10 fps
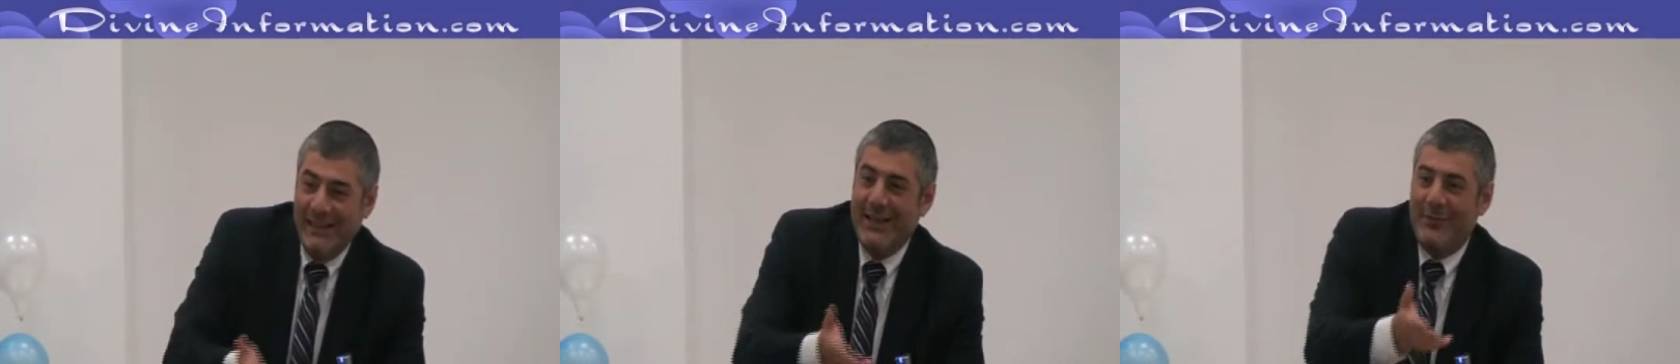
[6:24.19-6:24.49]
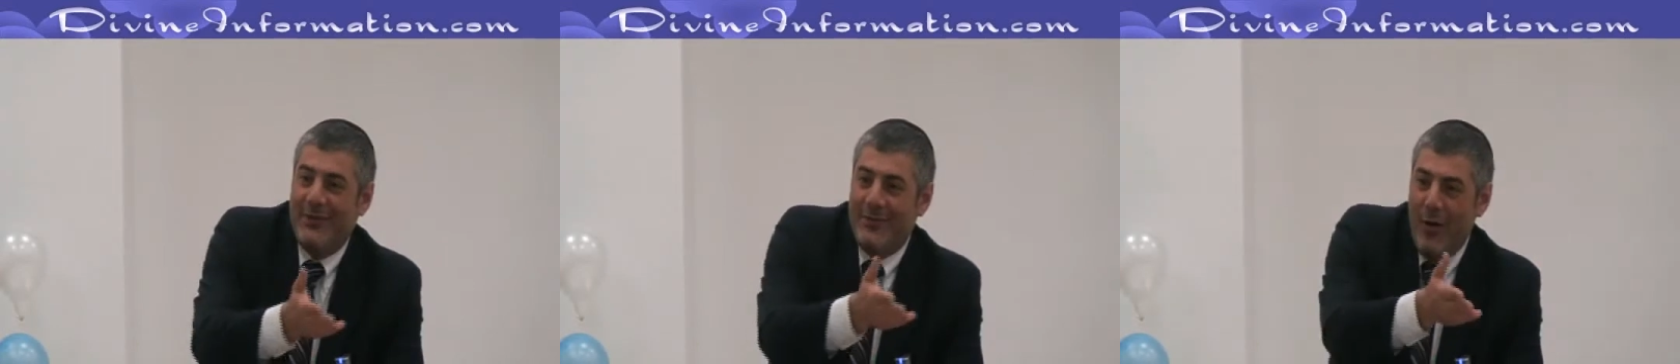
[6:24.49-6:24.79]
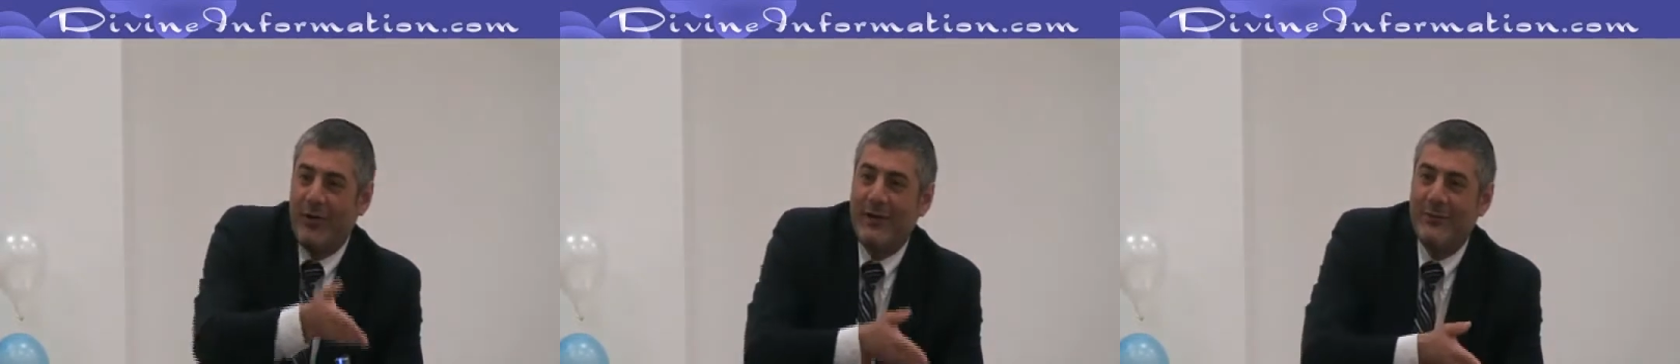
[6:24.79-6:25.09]
If it's
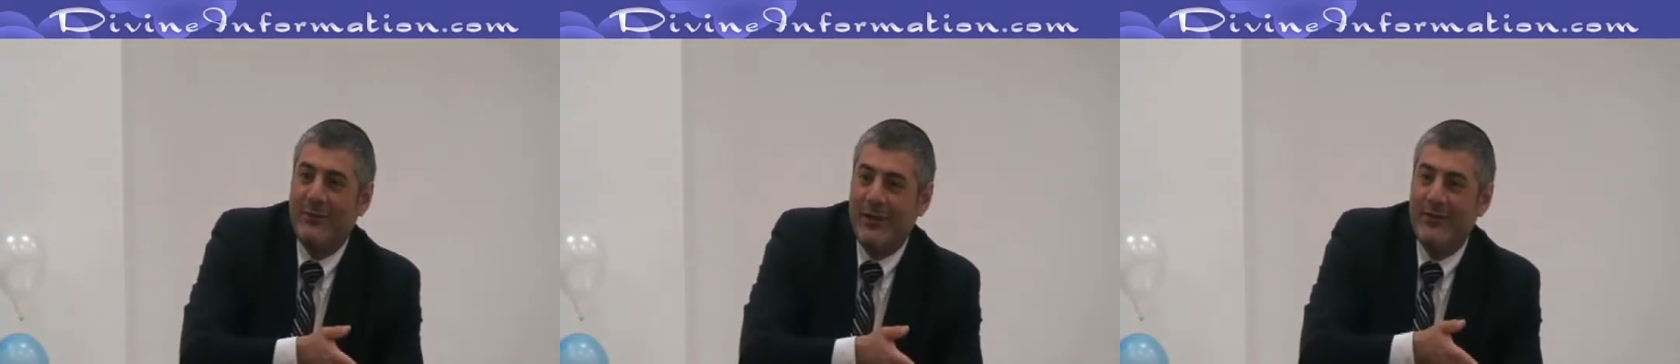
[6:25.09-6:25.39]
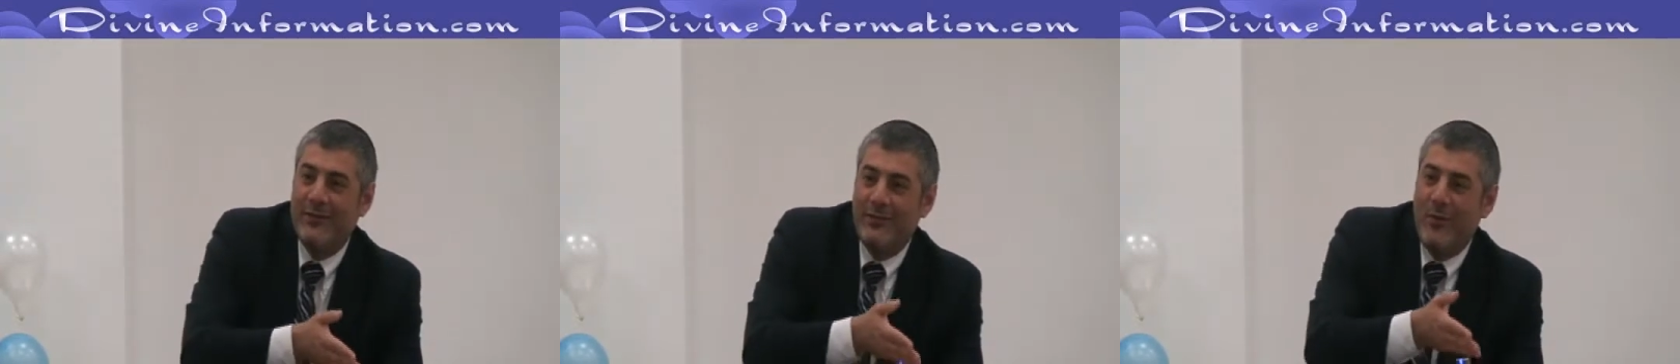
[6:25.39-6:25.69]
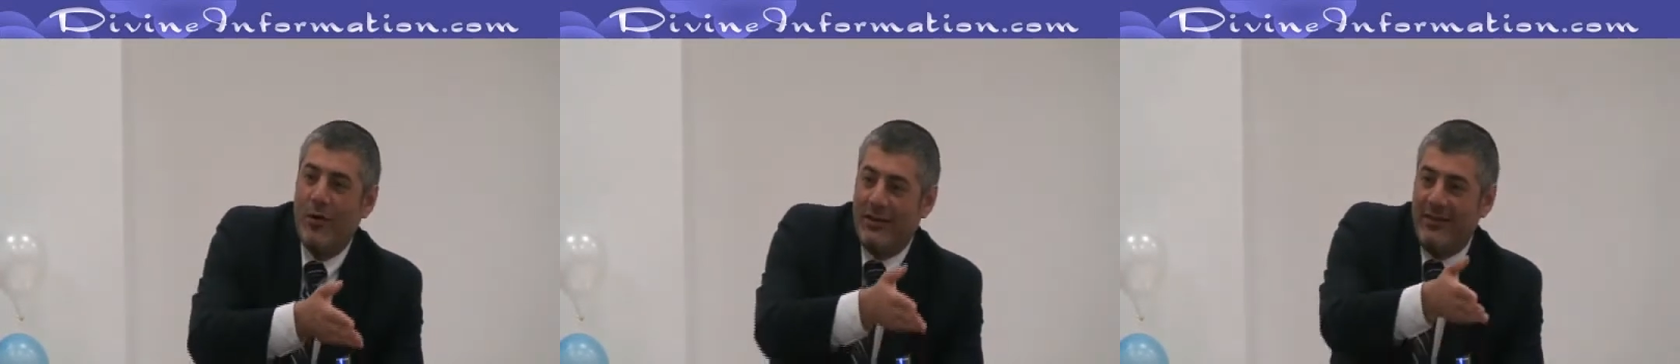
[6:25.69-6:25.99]
more than
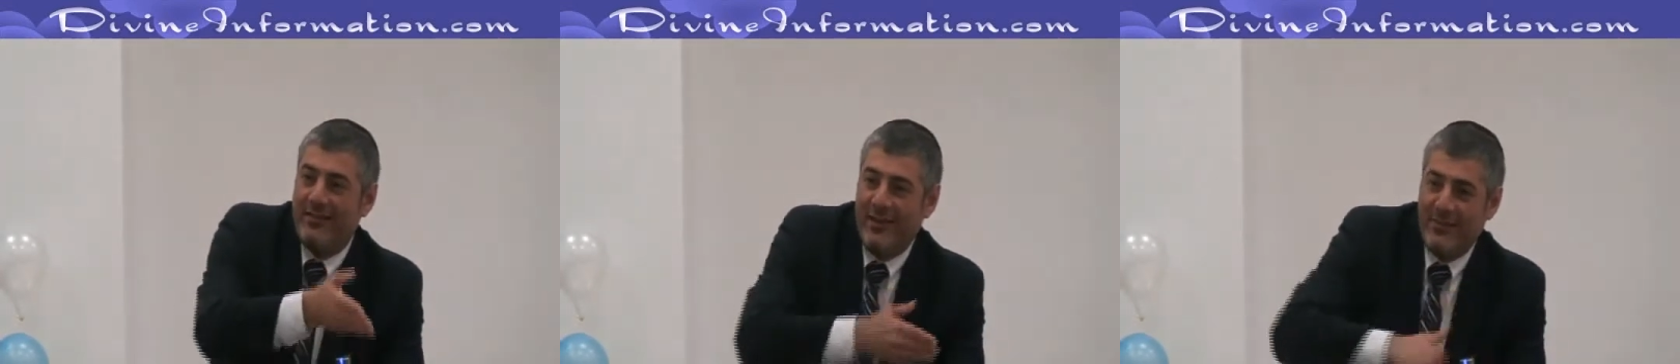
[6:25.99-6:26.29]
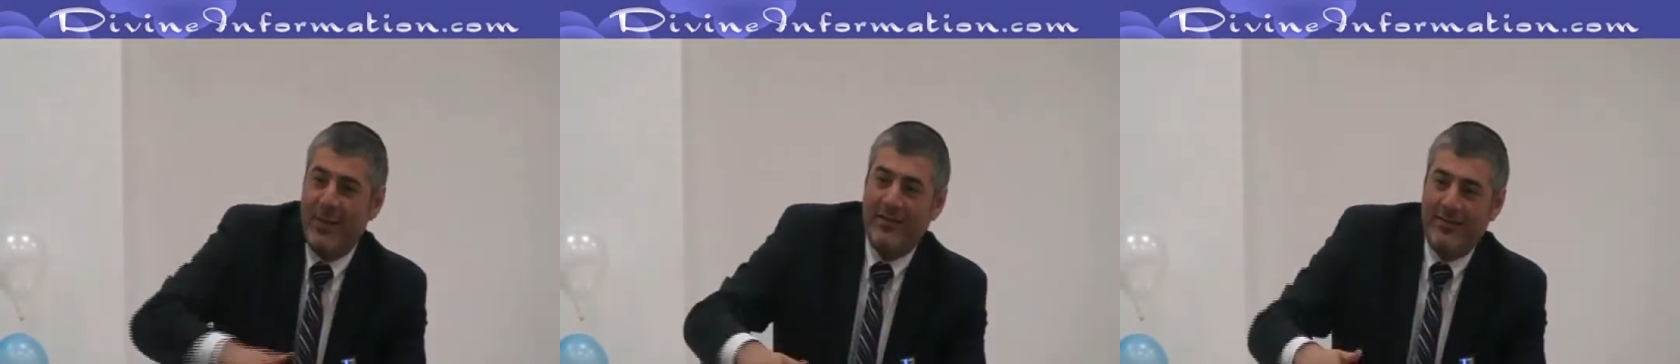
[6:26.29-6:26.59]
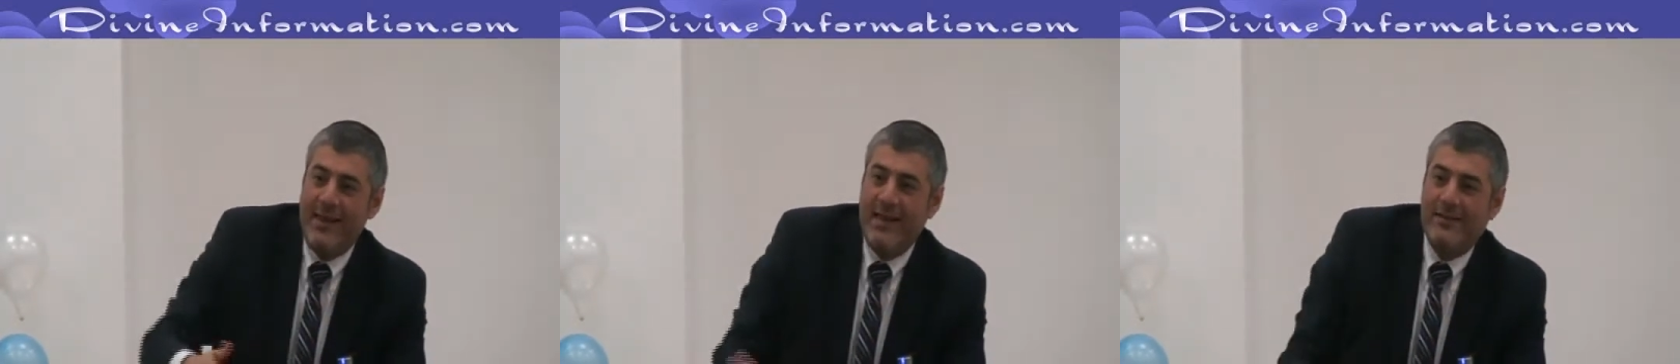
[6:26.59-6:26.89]
6 by
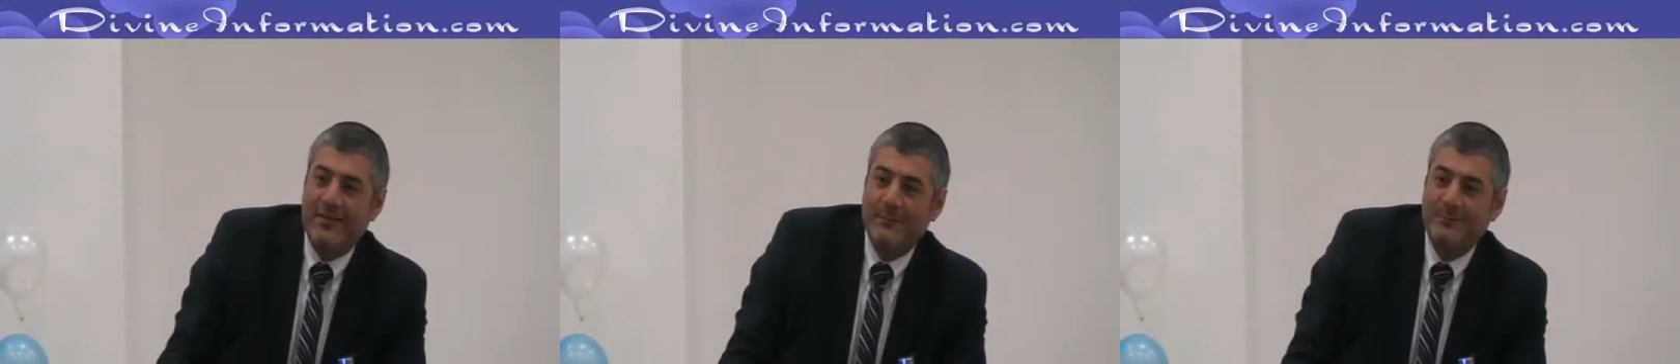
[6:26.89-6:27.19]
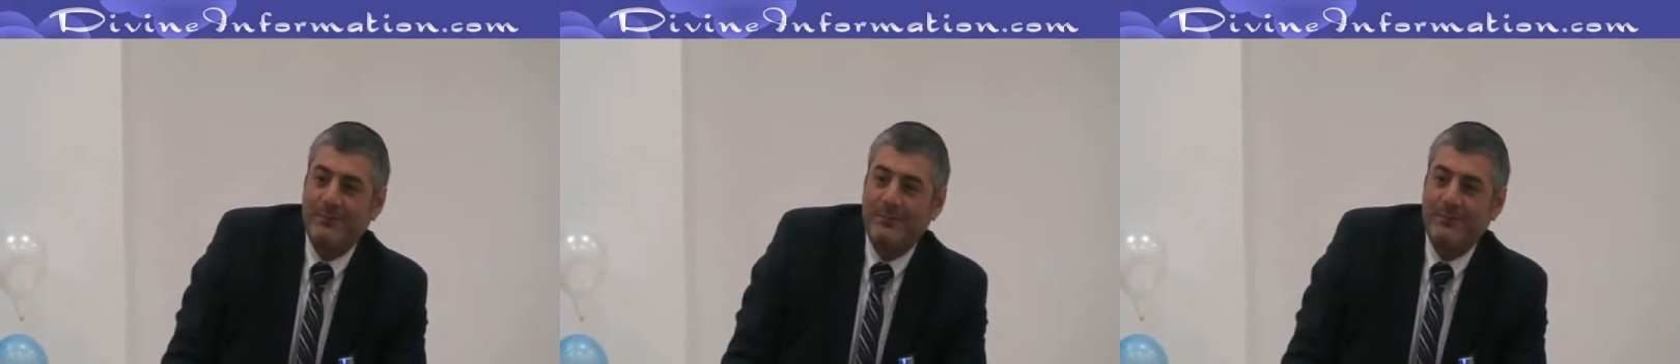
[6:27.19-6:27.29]
6,